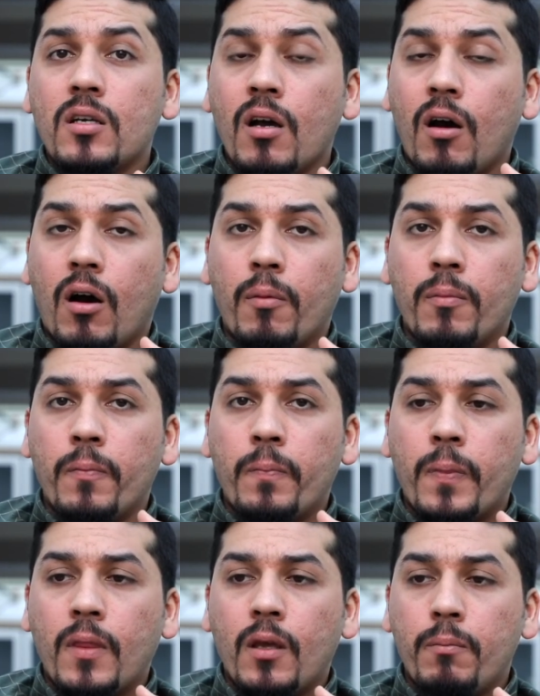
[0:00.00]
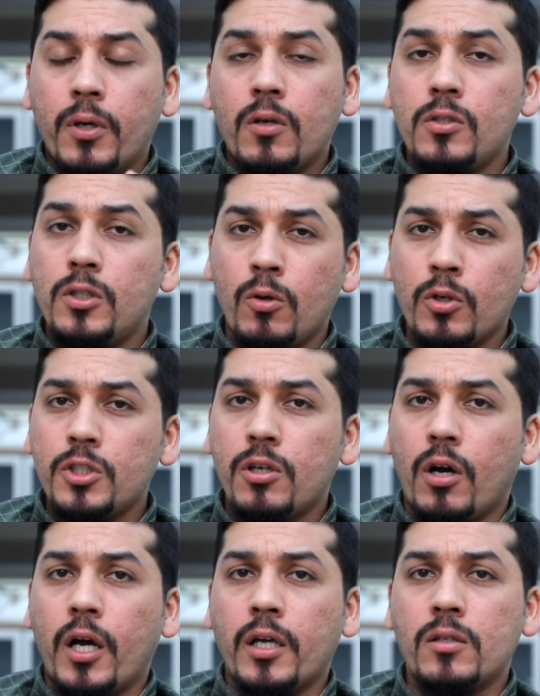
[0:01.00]
calm. Because to your
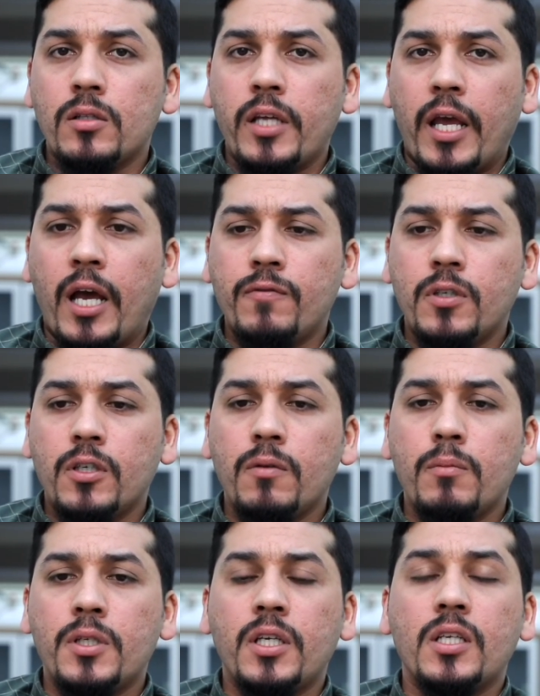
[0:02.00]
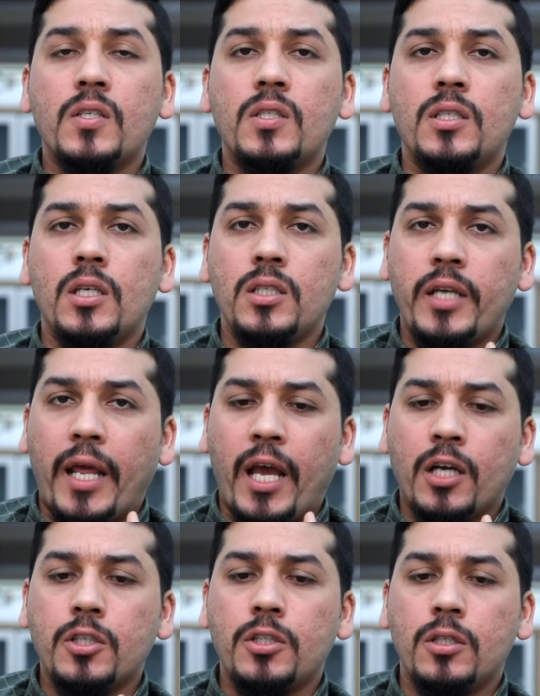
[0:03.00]
child, after committing a certain
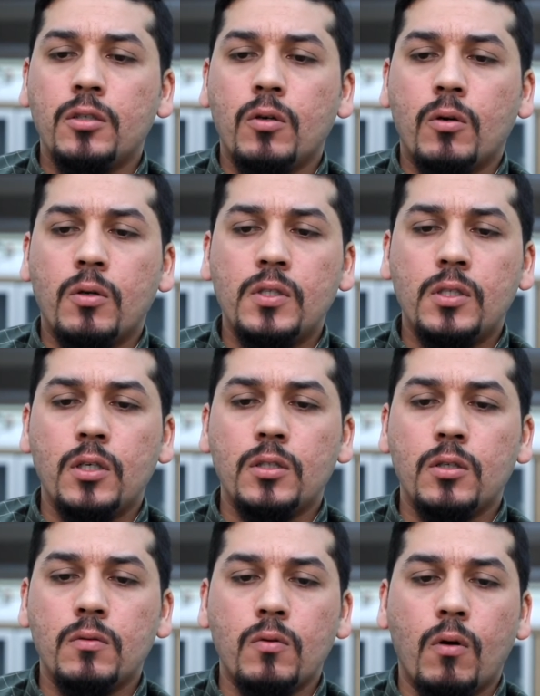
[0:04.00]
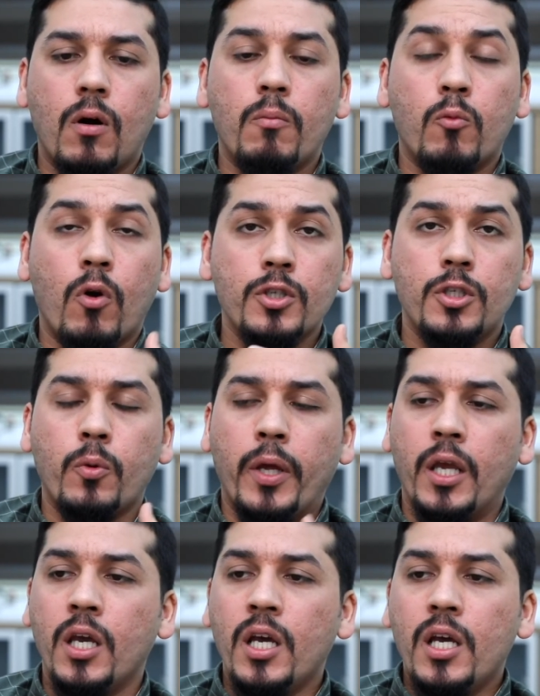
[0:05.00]
action or a certain
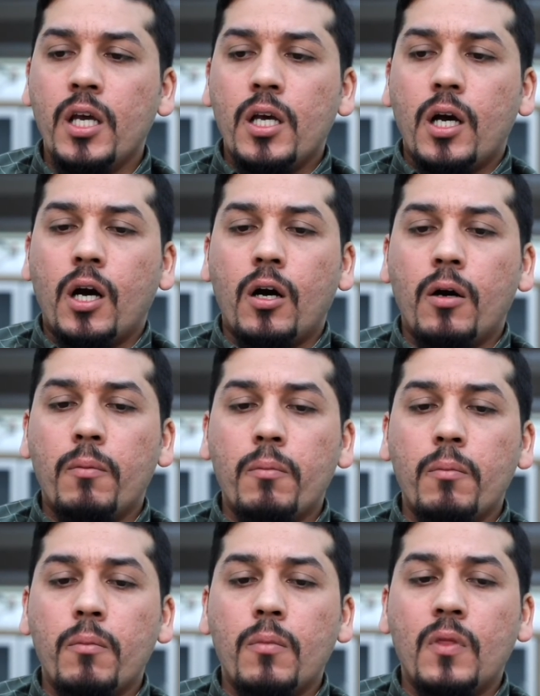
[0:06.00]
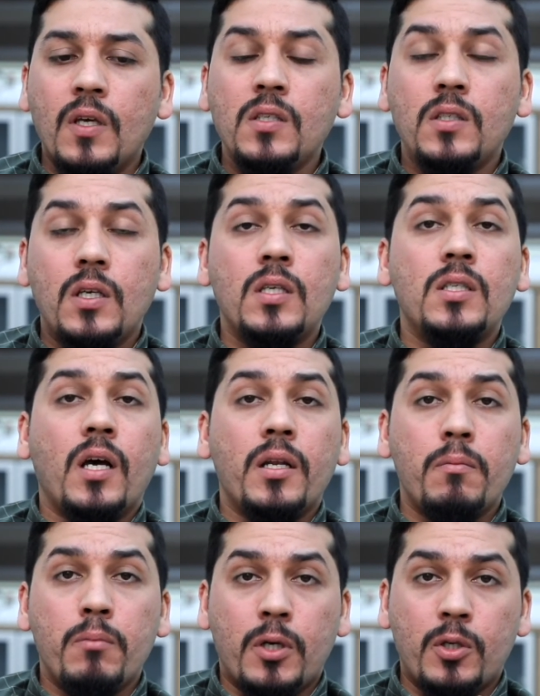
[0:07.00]
wrongdoing, this is an
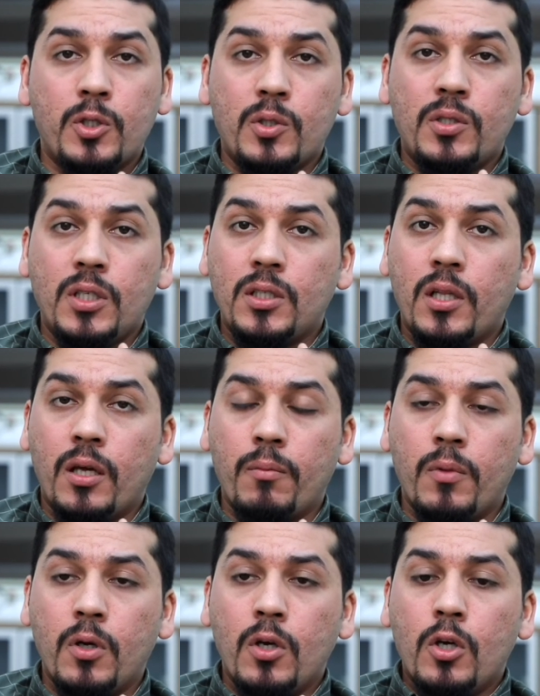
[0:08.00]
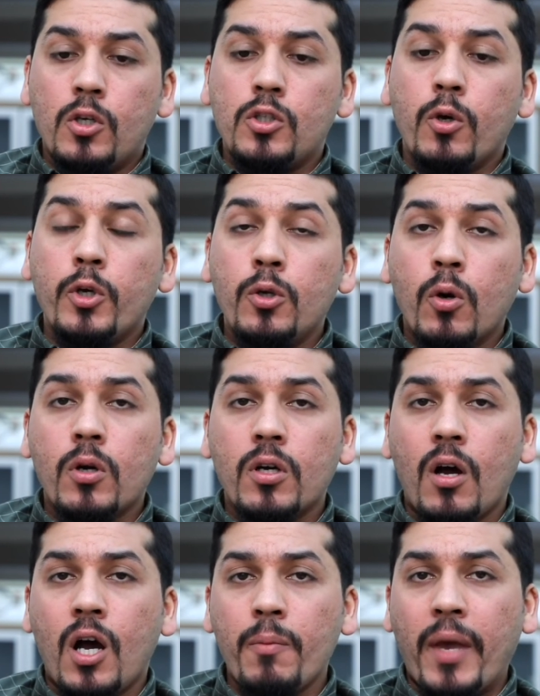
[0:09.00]
emergency to them. So your
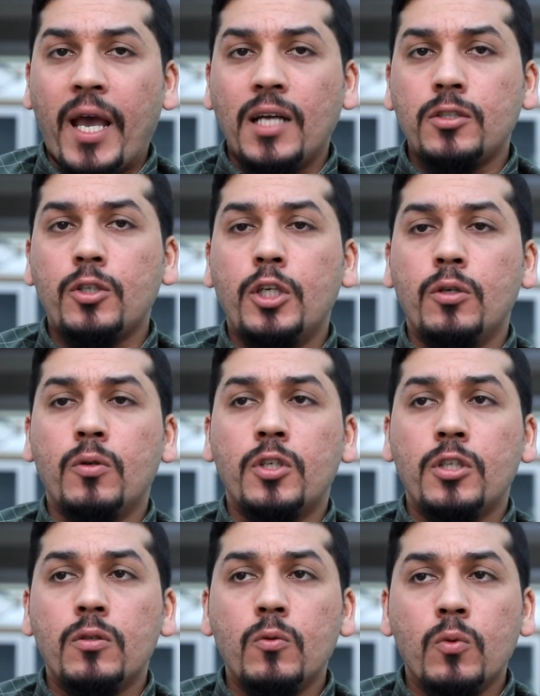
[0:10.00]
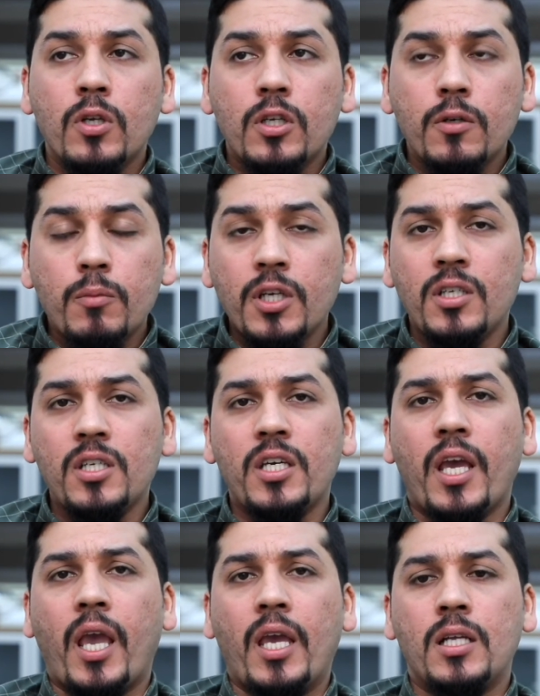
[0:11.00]
calm attitude will
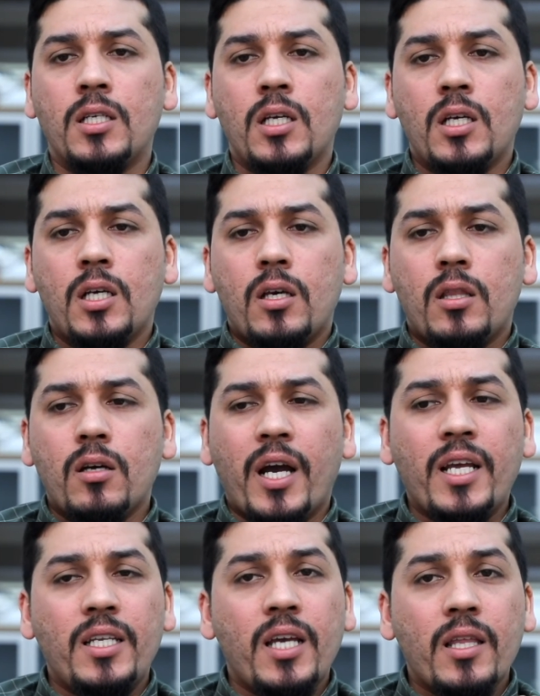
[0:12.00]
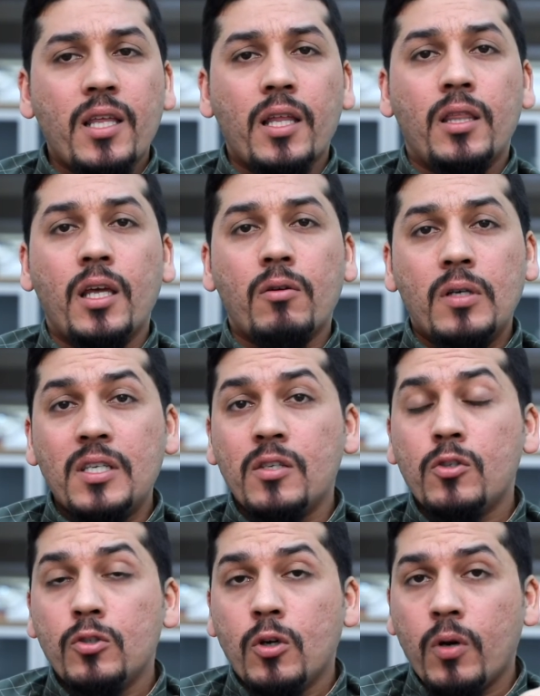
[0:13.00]
communicate the idea that there
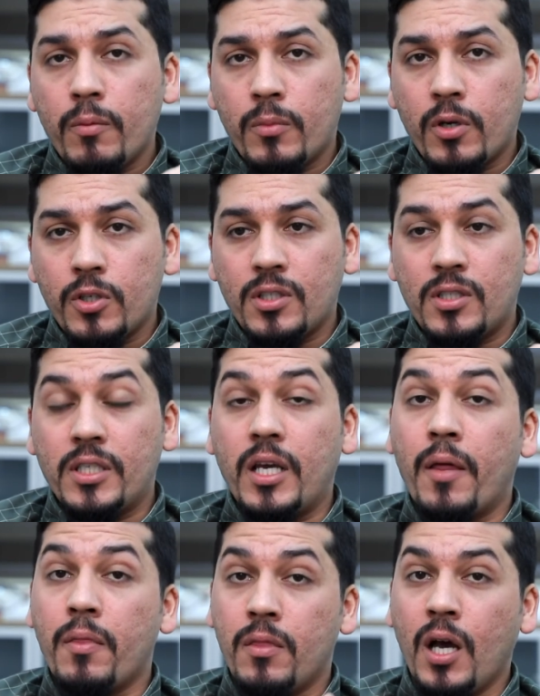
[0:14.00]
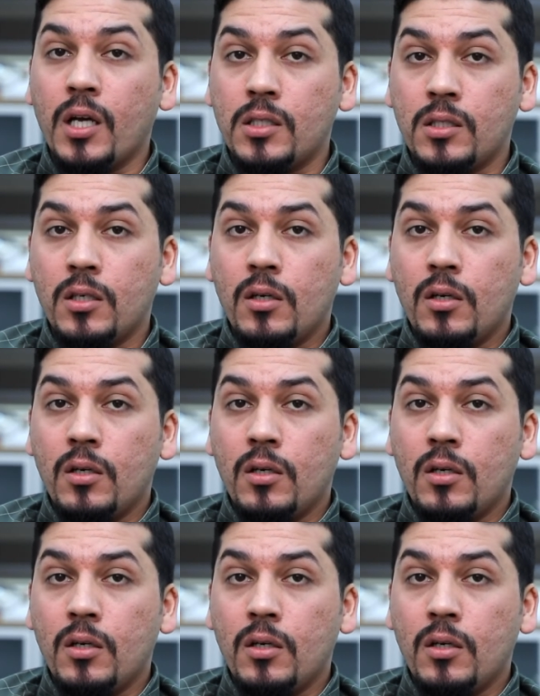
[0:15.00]
is no emergency, and thus